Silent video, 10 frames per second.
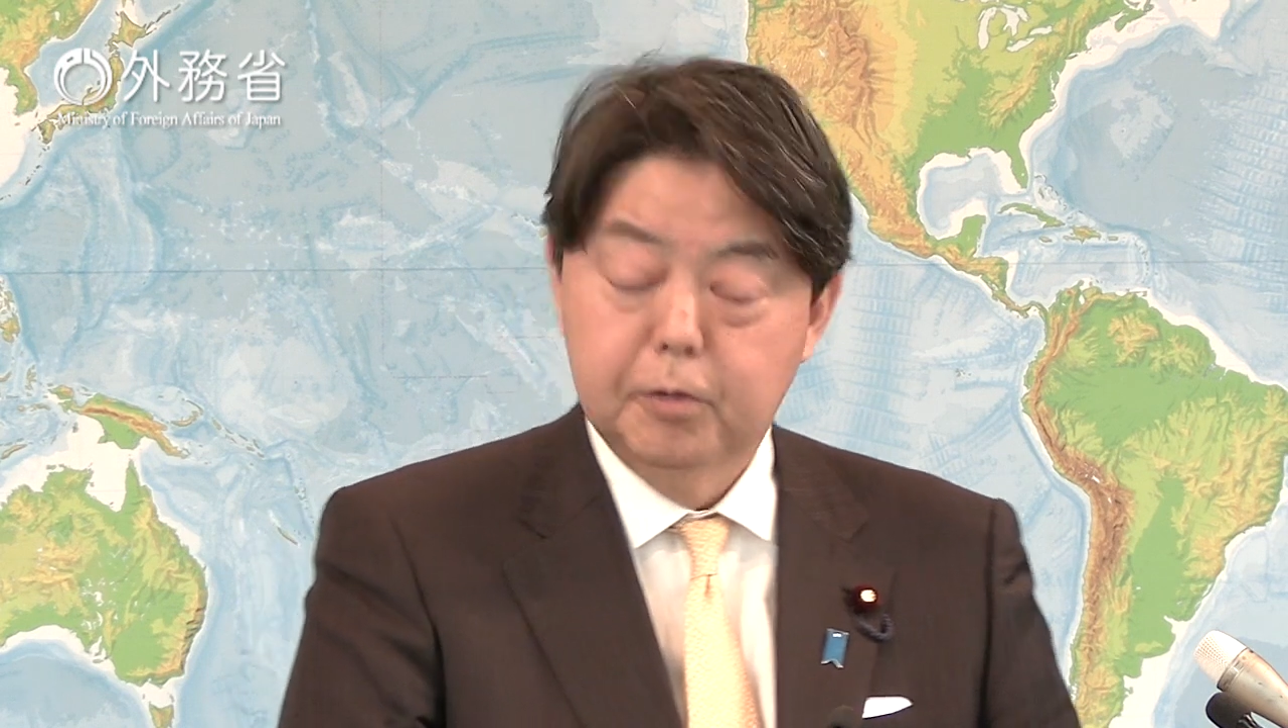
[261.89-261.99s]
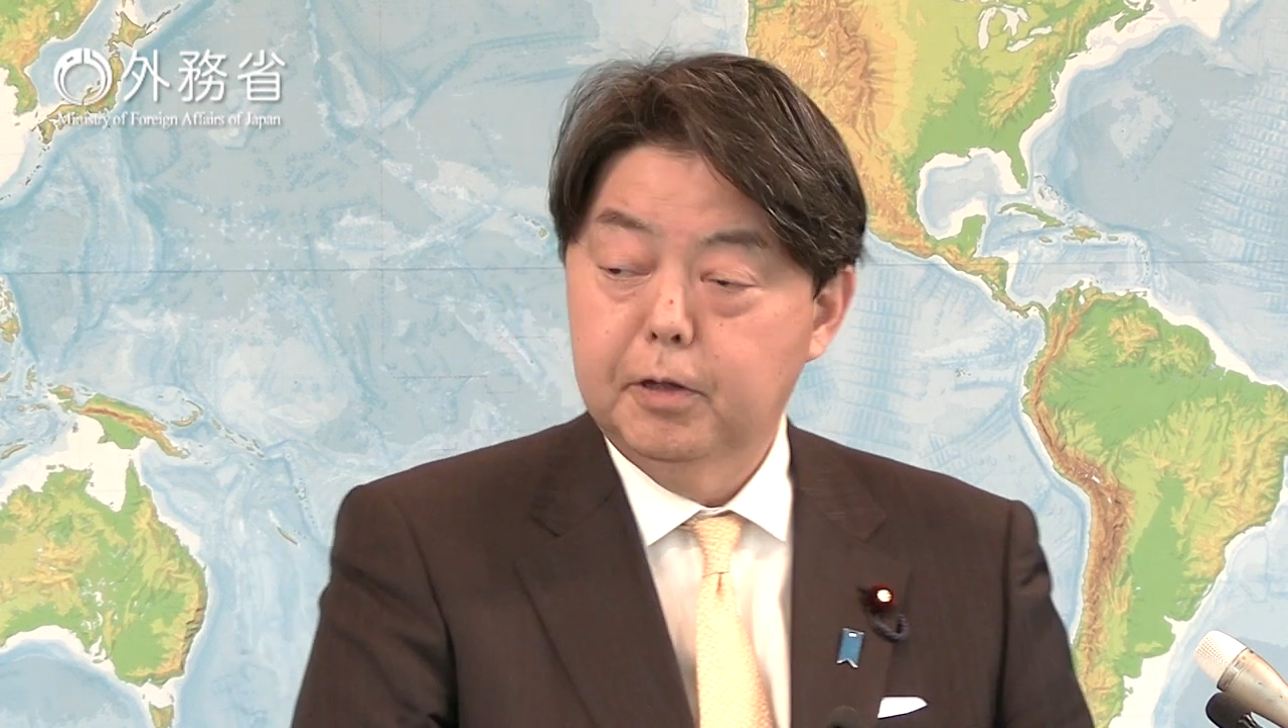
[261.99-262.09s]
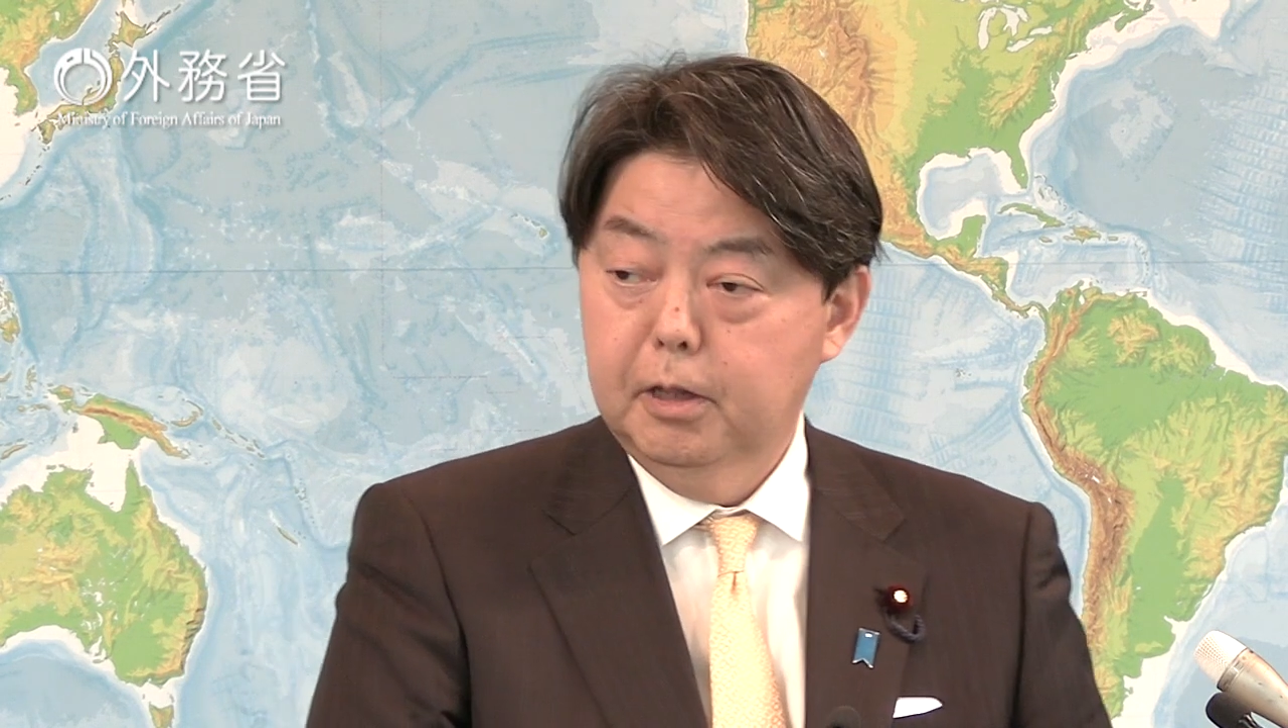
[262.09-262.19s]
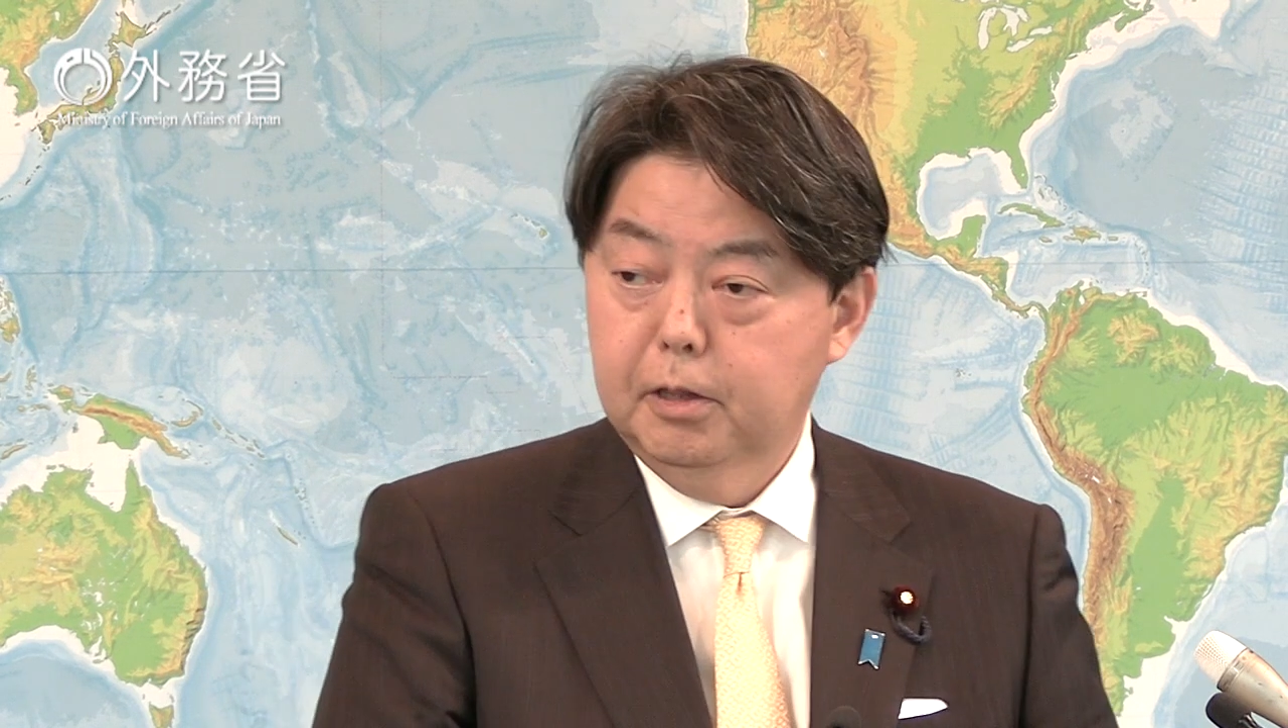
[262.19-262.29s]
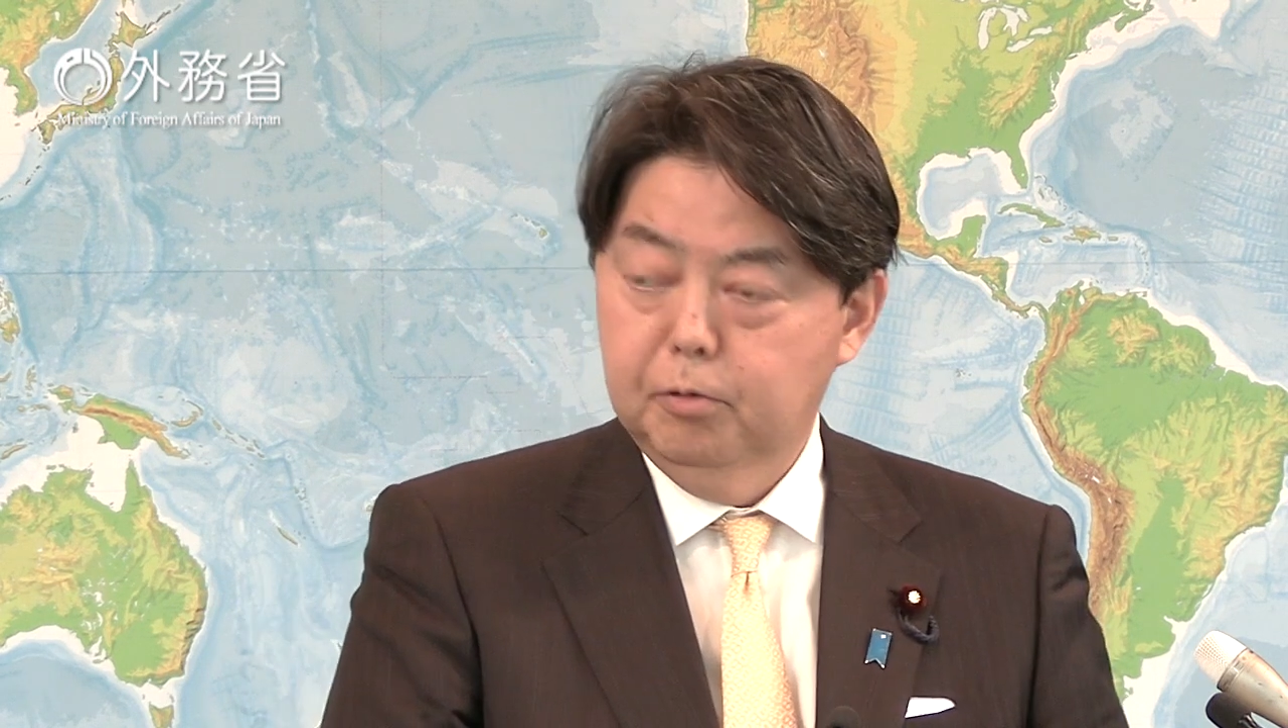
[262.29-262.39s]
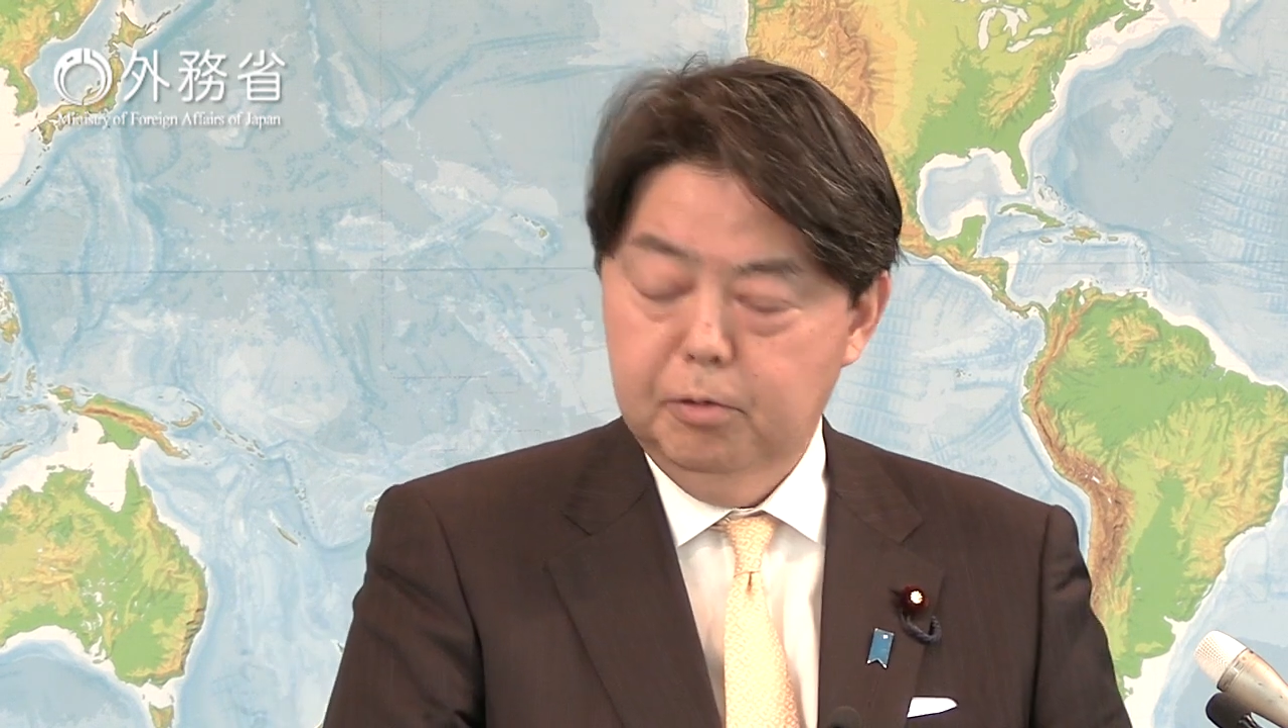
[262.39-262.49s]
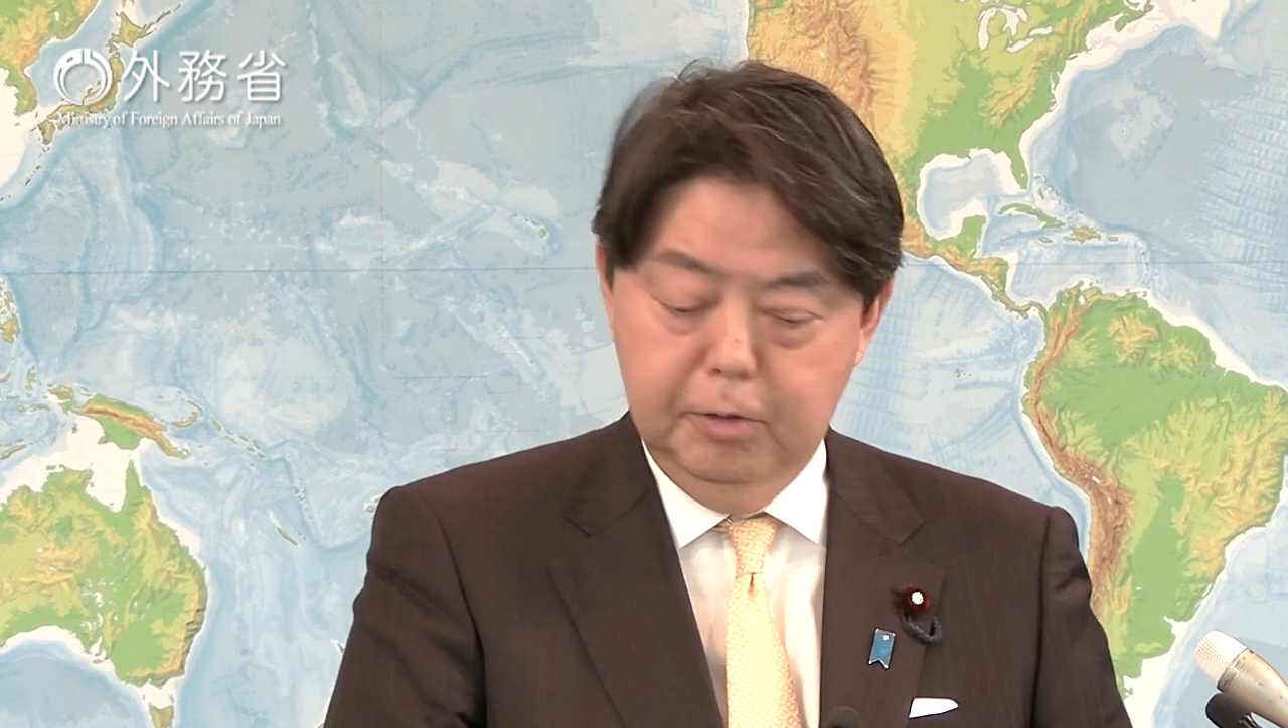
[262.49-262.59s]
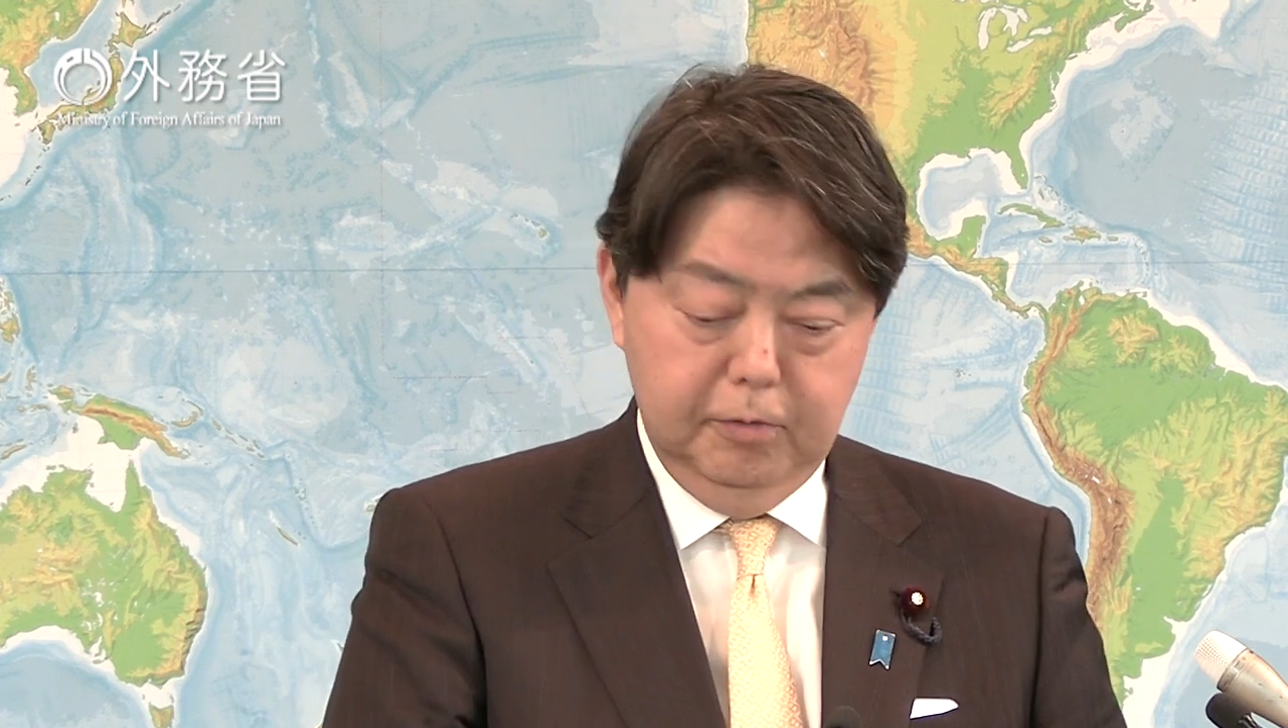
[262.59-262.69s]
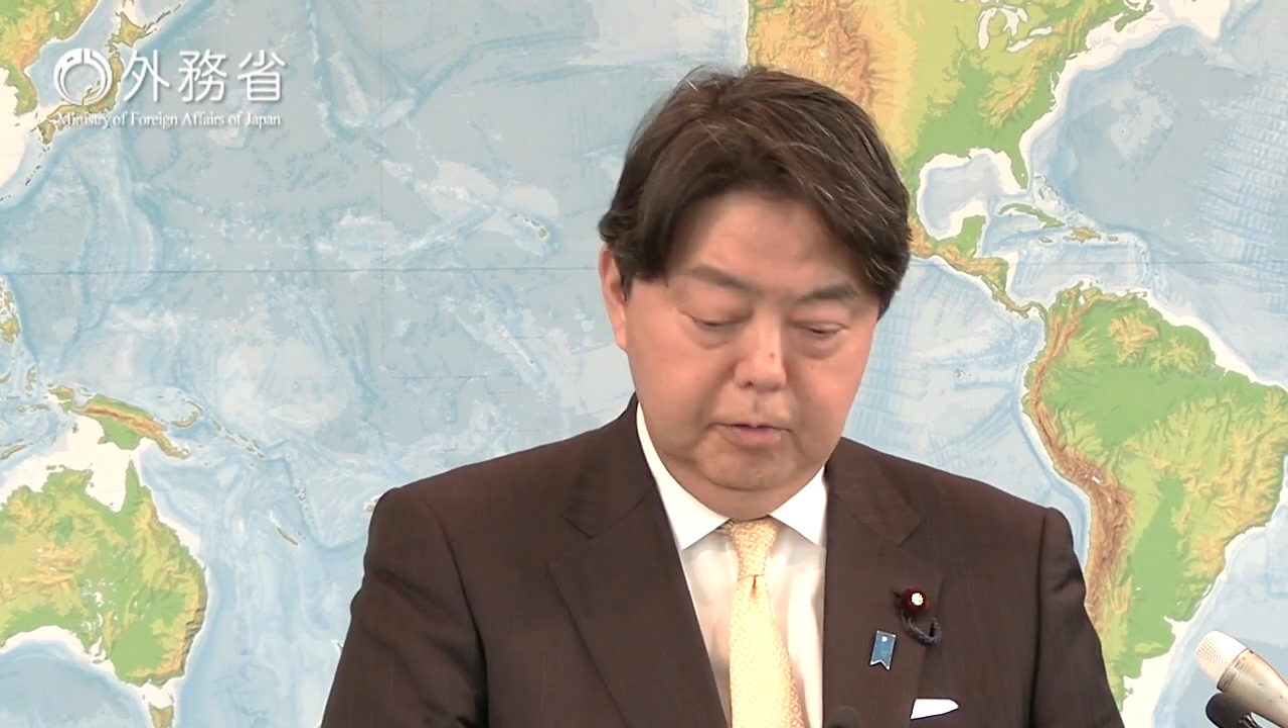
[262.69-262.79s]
Tonga government